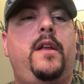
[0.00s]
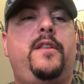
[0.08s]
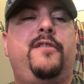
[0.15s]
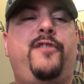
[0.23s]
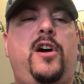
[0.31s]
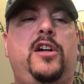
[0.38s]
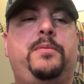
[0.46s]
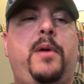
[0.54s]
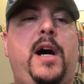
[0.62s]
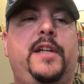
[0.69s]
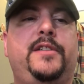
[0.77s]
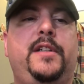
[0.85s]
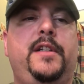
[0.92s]
The false
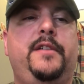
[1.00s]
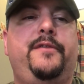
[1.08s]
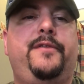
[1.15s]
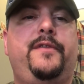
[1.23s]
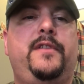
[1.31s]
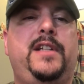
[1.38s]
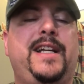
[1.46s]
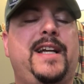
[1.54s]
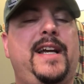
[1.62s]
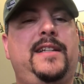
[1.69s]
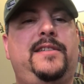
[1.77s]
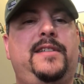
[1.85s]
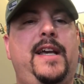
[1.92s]
positive, like I
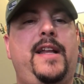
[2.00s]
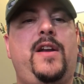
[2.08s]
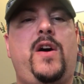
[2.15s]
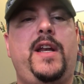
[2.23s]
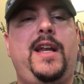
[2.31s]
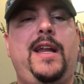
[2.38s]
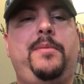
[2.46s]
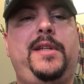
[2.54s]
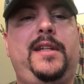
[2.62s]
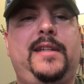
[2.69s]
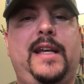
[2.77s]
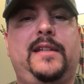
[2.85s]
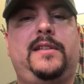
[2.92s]
had said, on an empty
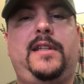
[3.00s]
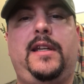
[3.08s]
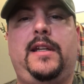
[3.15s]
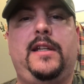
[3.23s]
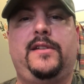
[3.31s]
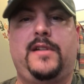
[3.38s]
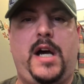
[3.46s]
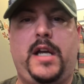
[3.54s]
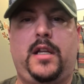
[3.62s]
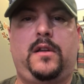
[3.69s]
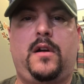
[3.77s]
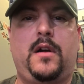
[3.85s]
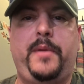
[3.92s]
test kit is not
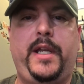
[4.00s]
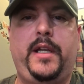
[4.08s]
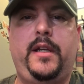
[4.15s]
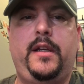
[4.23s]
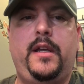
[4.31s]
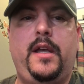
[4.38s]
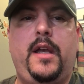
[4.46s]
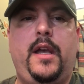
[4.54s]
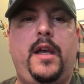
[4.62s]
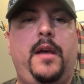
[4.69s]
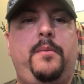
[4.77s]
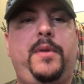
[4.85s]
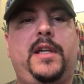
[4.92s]
alarming
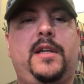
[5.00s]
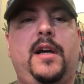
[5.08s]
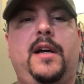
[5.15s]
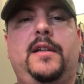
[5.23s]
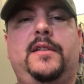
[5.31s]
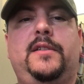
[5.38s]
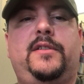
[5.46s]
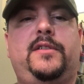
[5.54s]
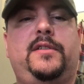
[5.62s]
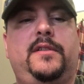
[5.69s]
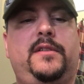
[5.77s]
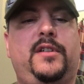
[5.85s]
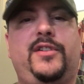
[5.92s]
because
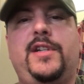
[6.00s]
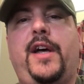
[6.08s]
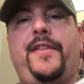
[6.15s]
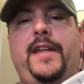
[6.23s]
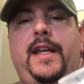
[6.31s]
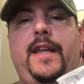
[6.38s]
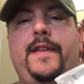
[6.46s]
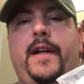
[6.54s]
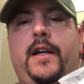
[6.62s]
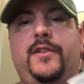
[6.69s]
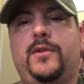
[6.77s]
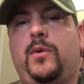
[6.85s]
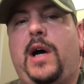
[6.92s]
there's nothing in
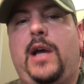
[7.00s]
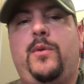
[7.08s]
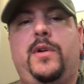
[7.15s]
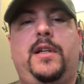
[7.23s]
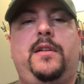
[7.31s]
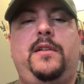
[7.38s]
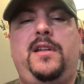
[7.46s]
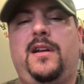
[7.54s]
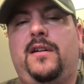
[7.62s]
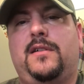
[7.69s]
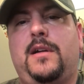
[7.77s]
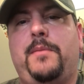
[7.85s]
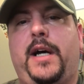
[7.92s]
there. So why would,
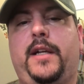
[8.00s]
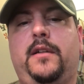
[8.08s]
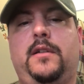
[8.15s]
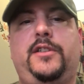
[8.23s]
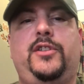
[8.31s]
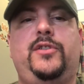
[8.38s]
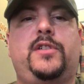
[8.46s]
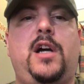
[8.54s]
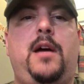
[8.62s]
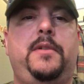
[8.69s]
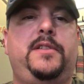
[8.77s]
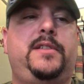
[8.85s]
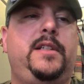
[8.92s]
come on, let's use
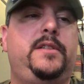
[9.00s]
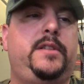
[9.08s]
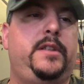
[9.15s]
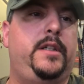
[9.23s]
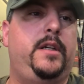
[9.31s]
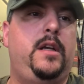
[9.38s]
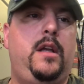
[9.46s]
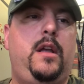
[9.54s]
common sense here.